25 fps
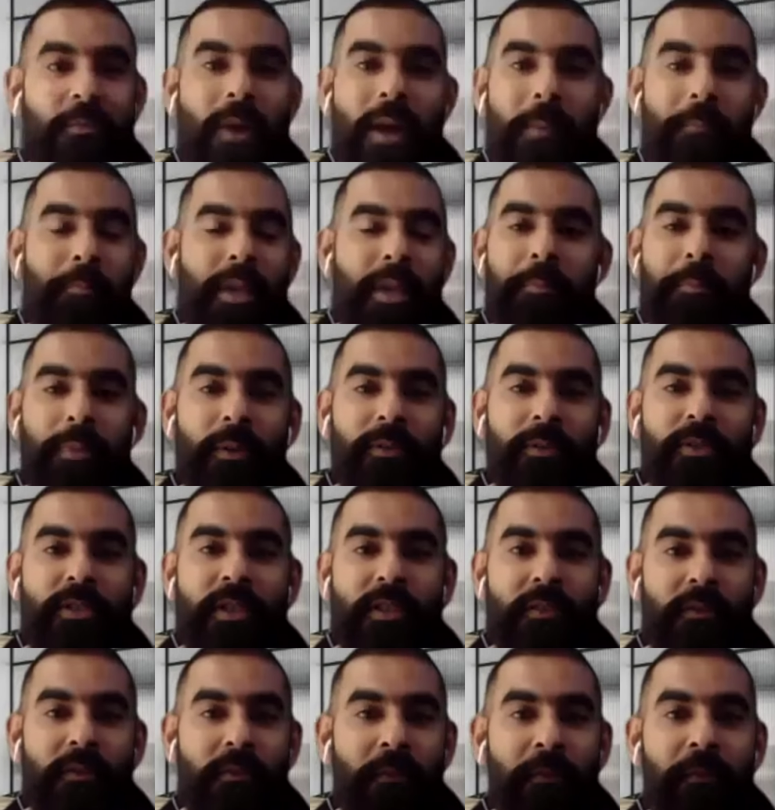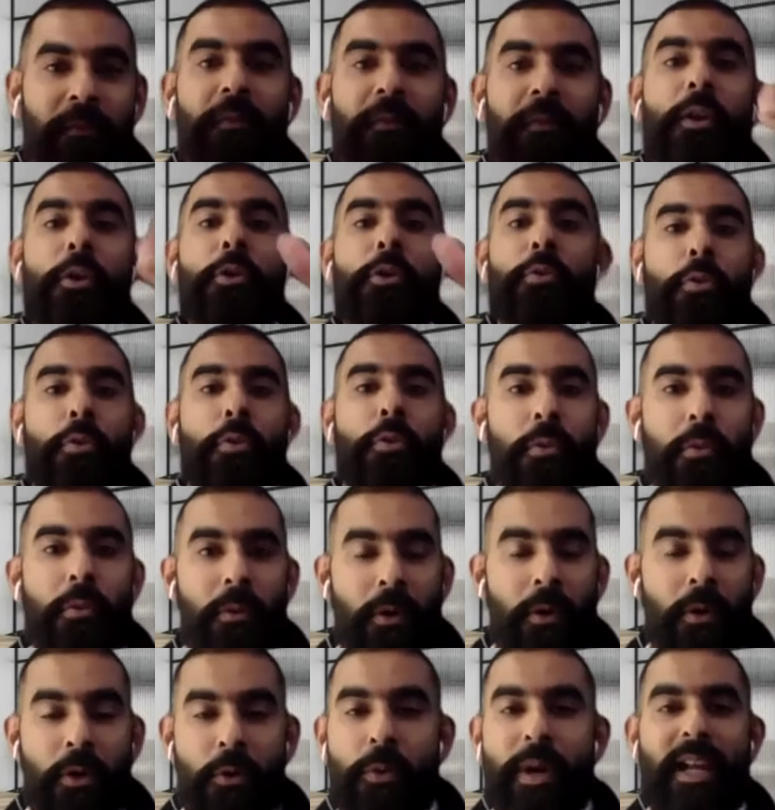where people just flew
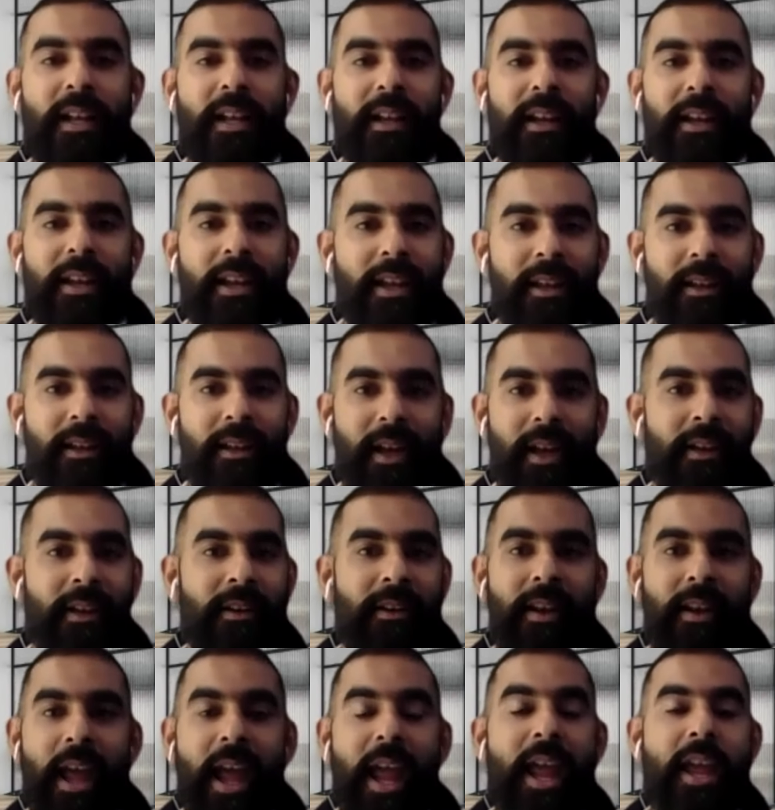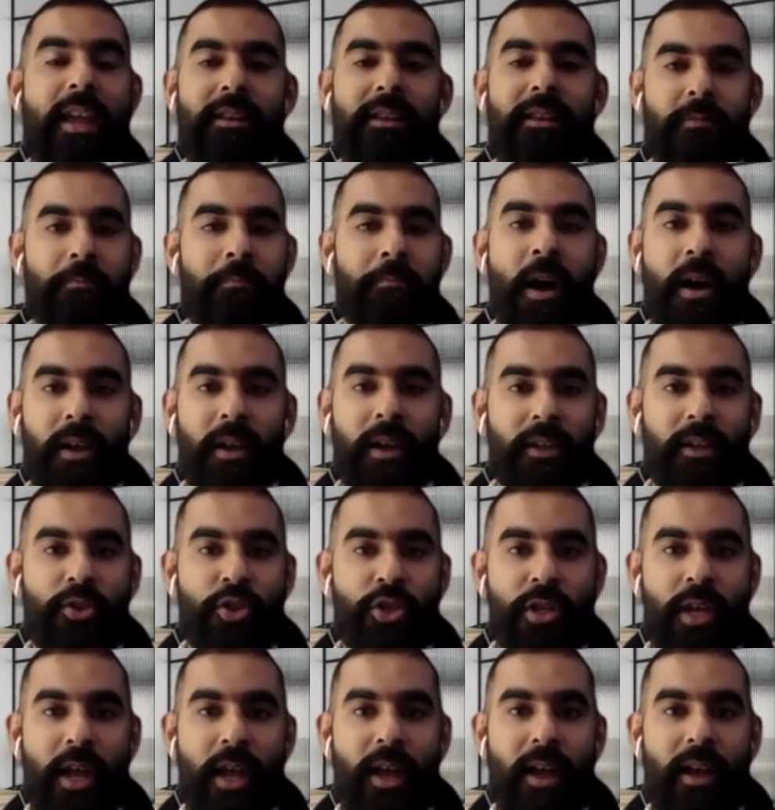quickly and ate market
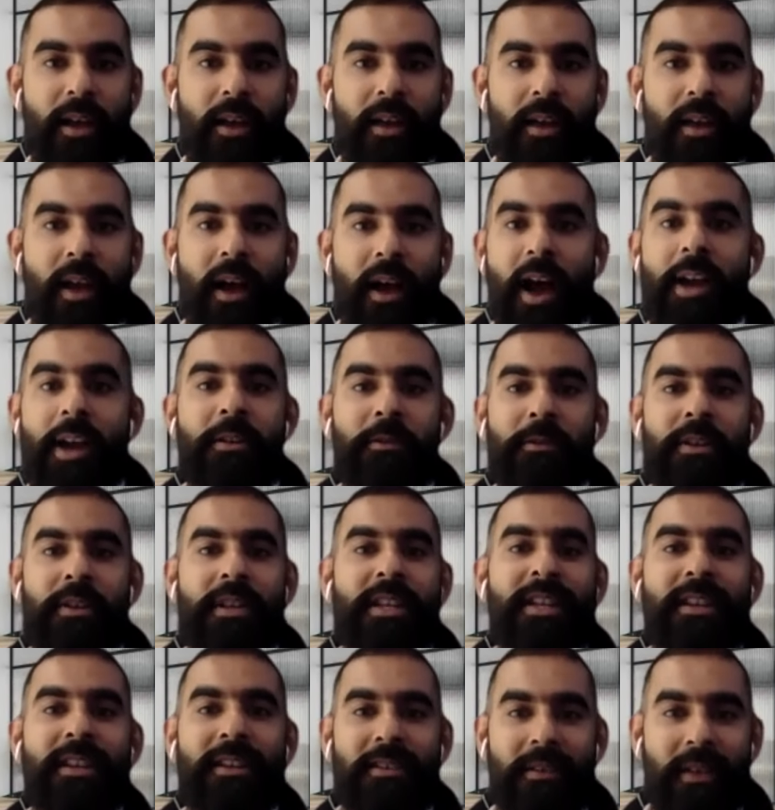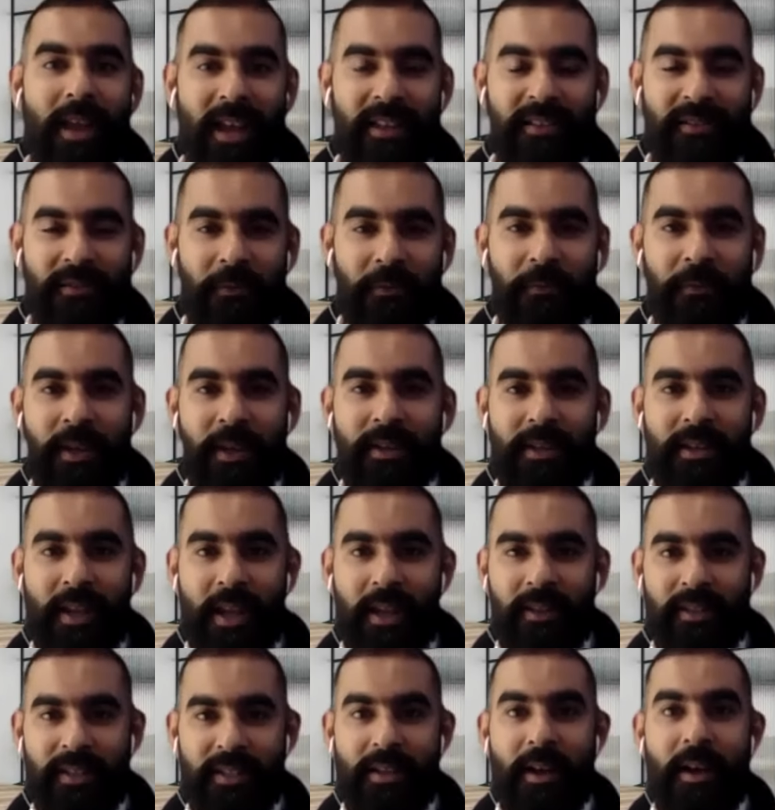share. I don't need, as a
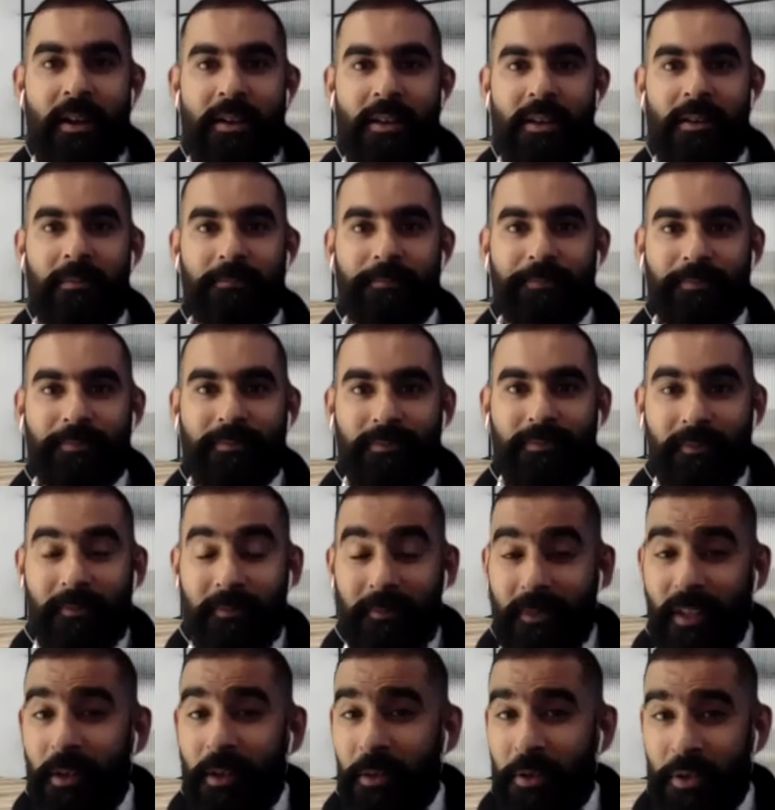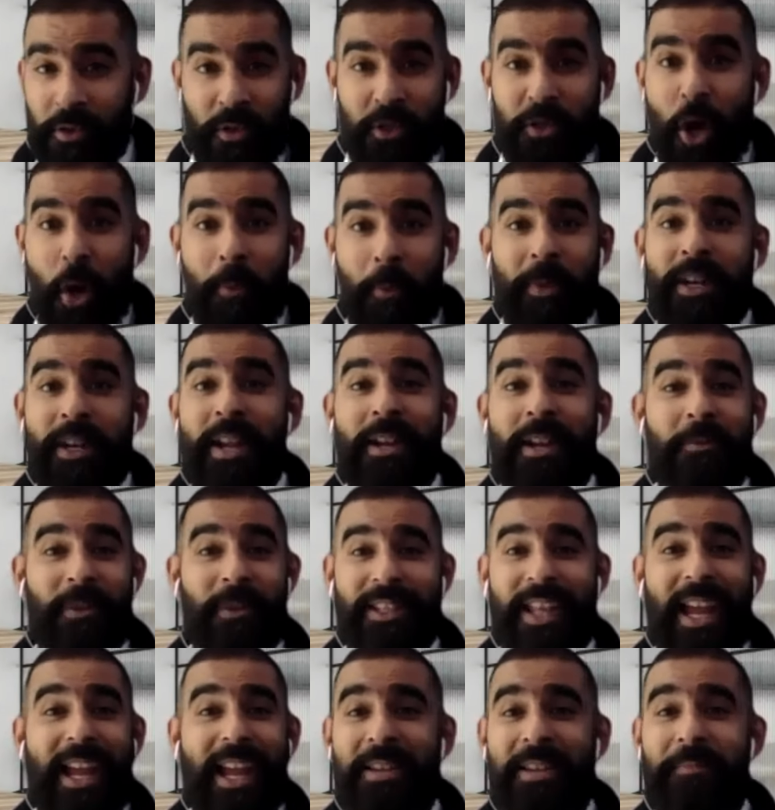fintech startup, to dominate
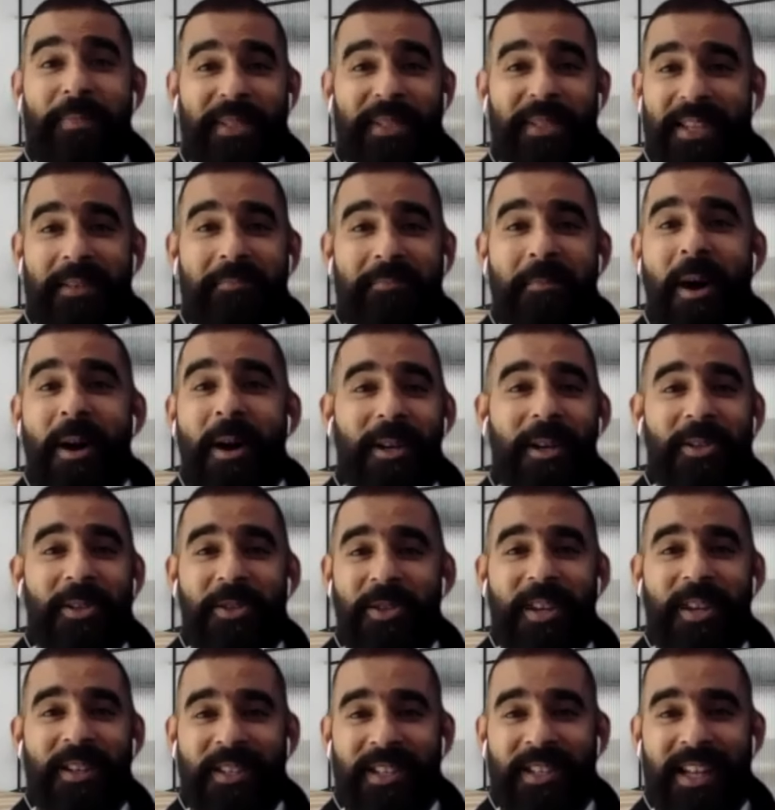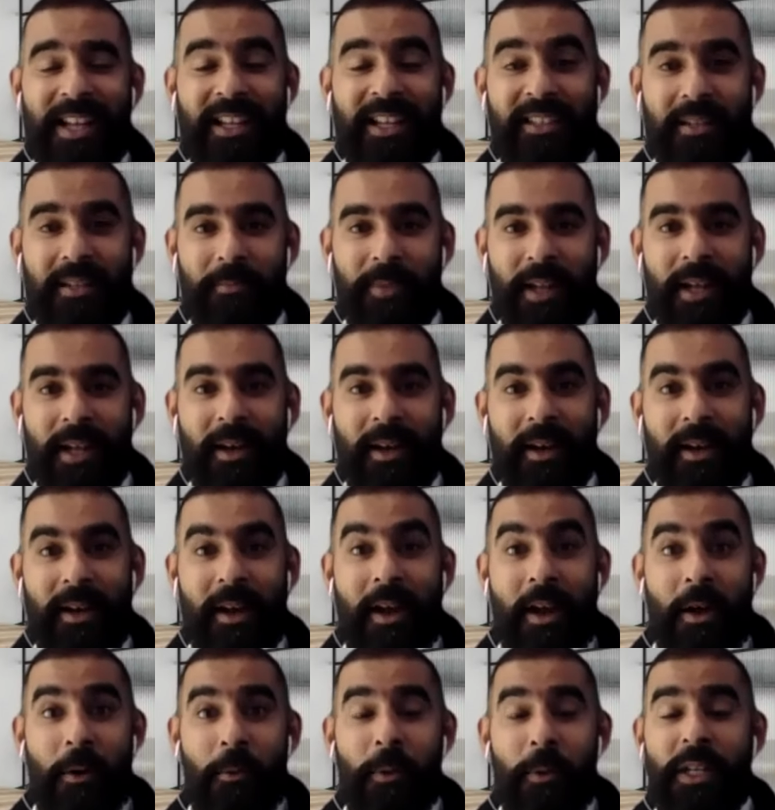with 80% market share as a legacy player.
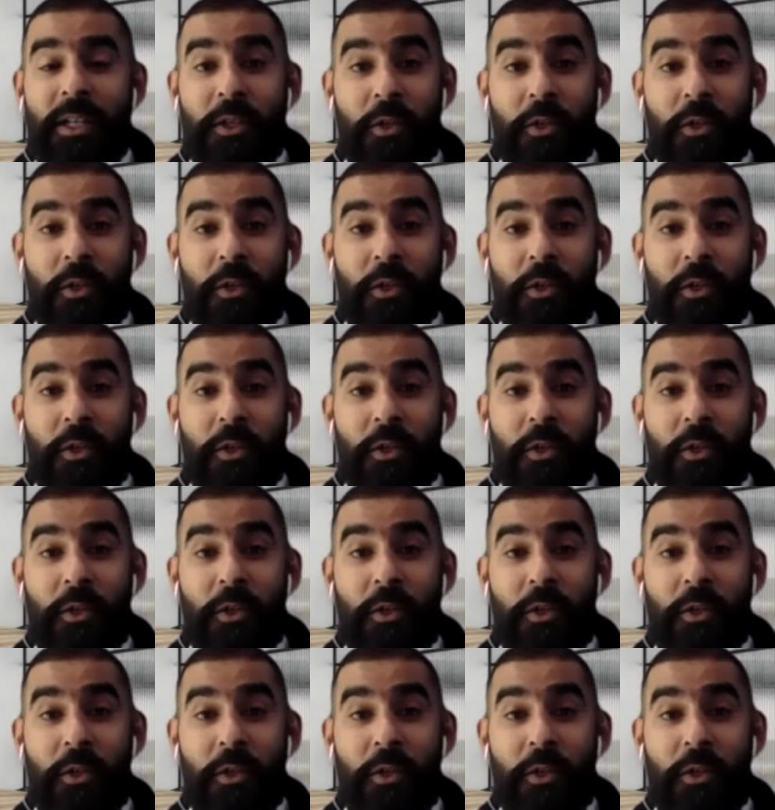With